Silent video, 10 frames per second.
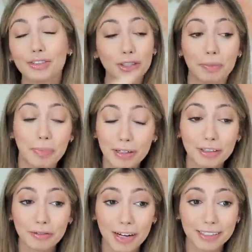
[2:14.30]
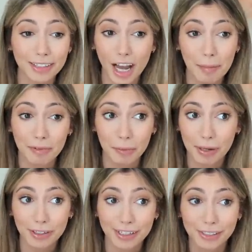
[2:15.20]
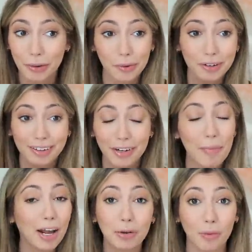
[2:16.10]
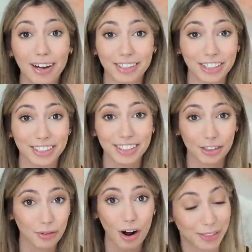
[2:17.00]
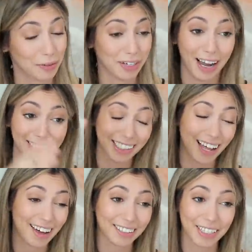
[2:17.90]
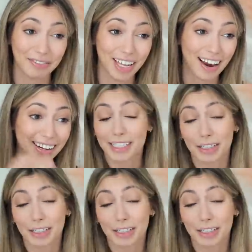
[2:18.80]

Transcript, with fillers: So she built her fence on top of our building. So no matter what, she's in the wrong. So he has the ladders up there and he